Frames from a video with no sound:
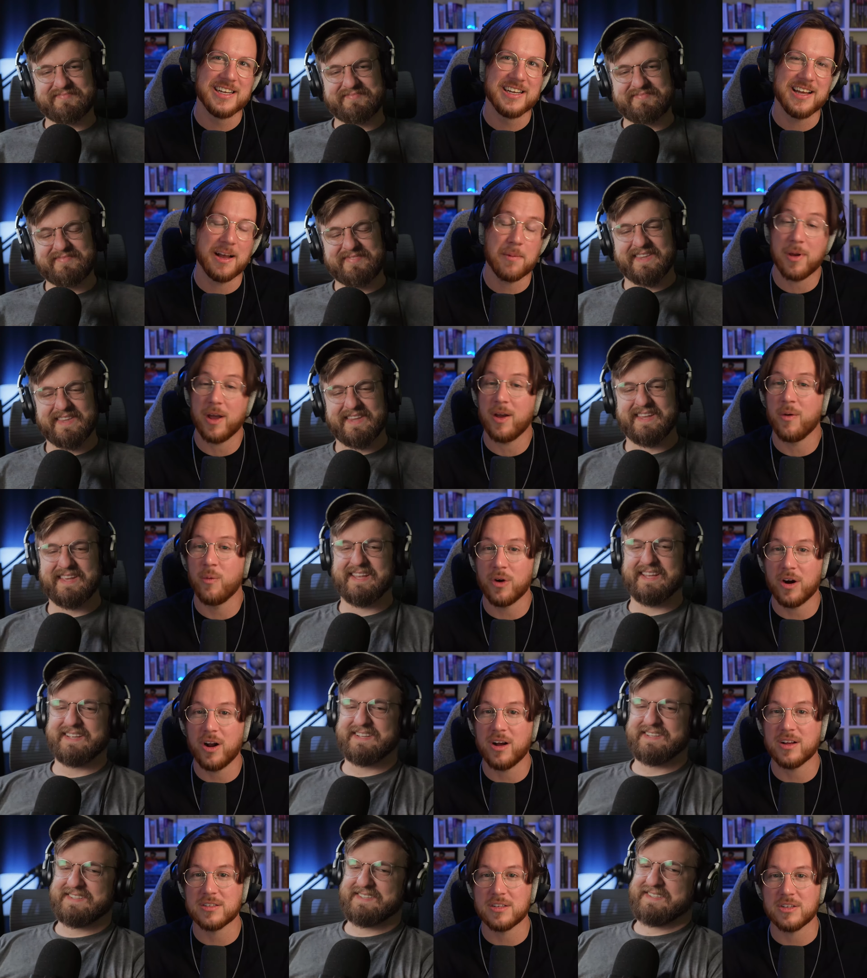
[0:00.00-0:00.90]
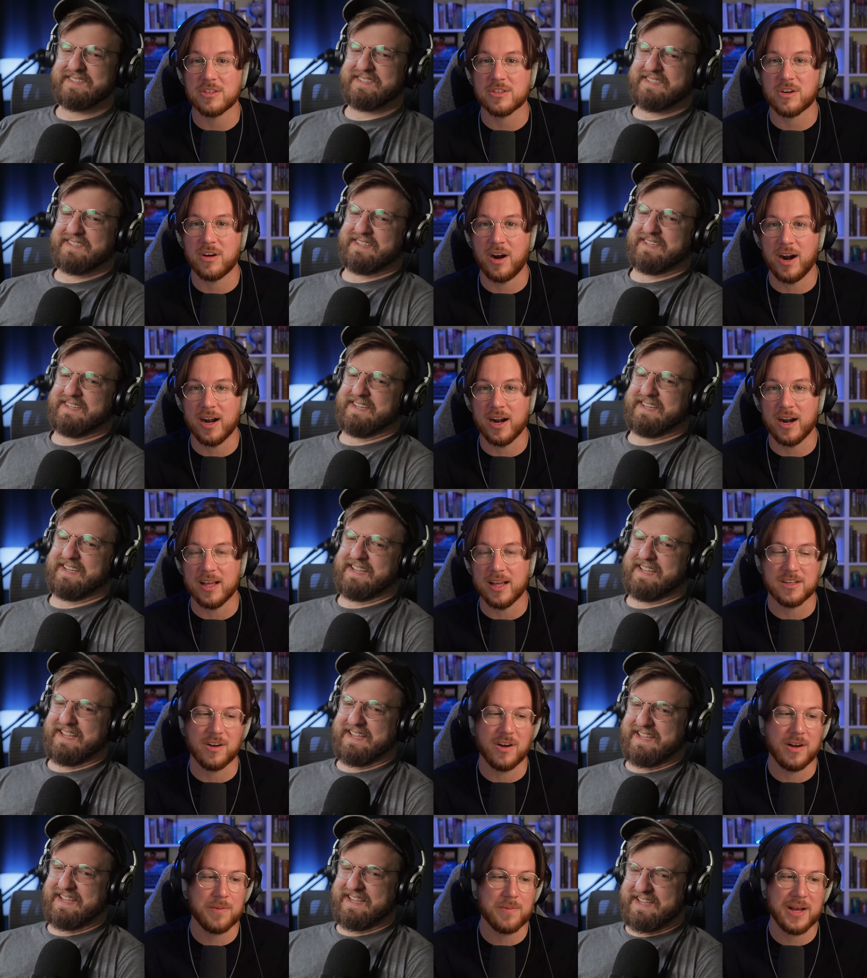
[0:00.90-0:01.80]
Speaker 1: Uh, we're also scrawny,
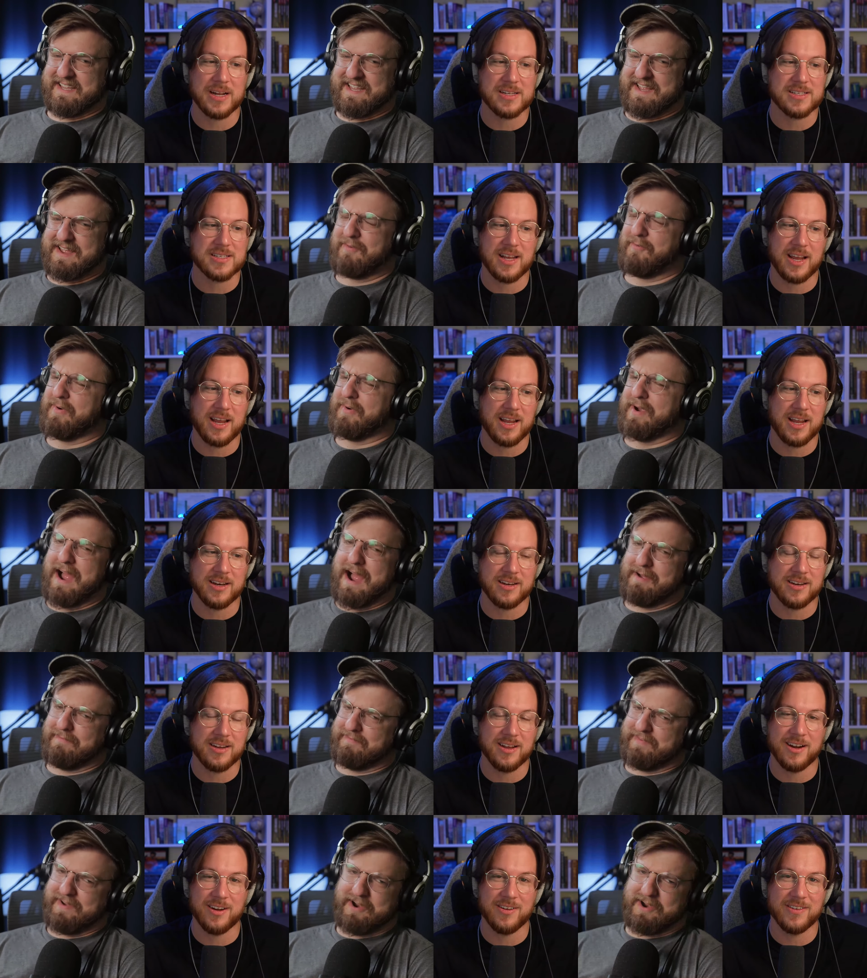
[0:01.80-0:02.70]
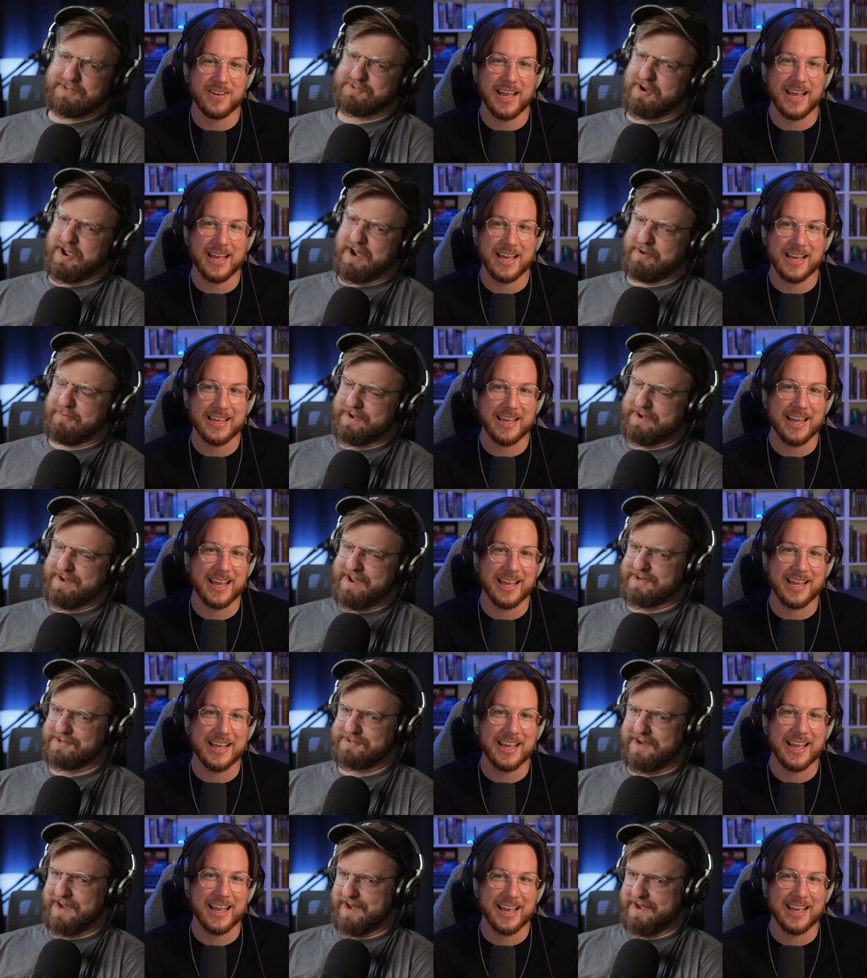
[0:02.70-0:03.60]
so I'm not saying Well, I'm you know, very yeah, scrawny. Yeah, I would not
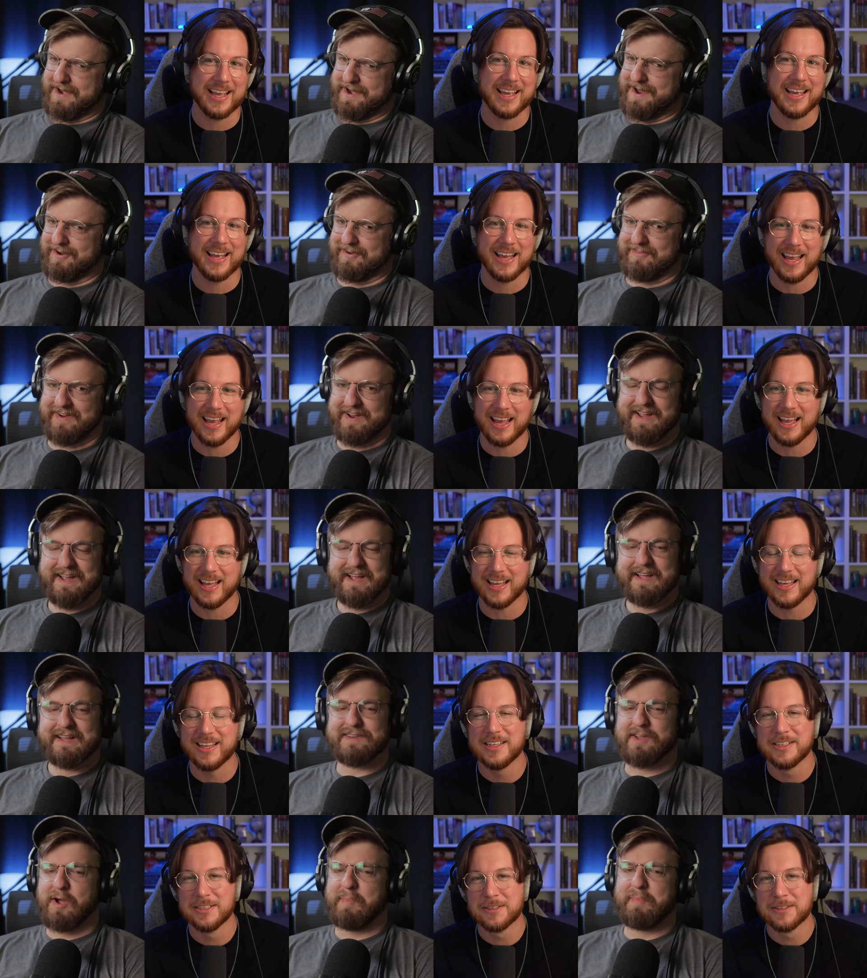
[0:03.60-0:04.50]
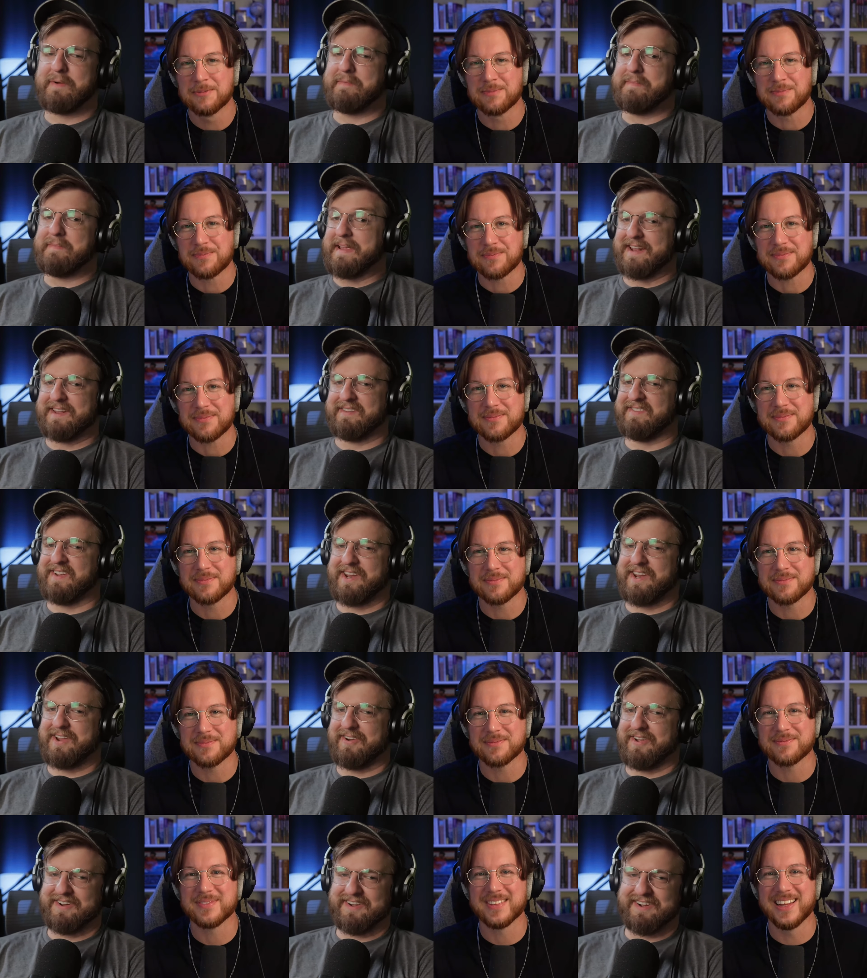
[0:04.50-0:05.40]
try to knock over. Don't put me in the
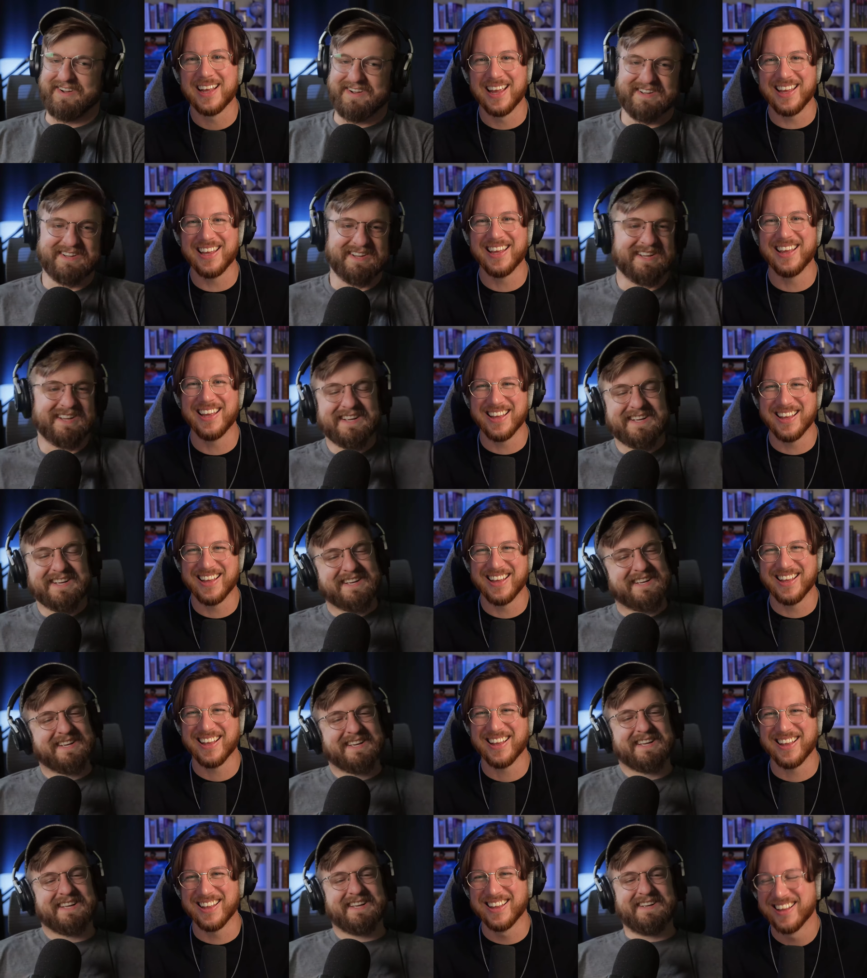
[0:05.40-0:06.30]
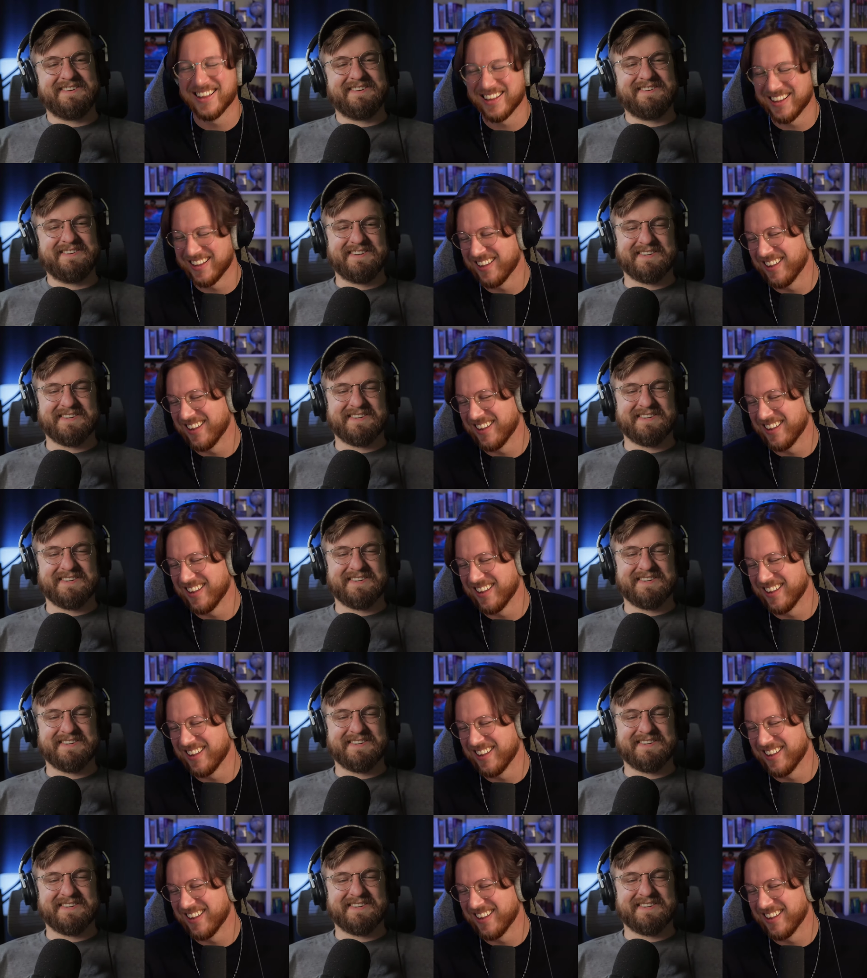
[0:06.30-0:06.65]
video at all.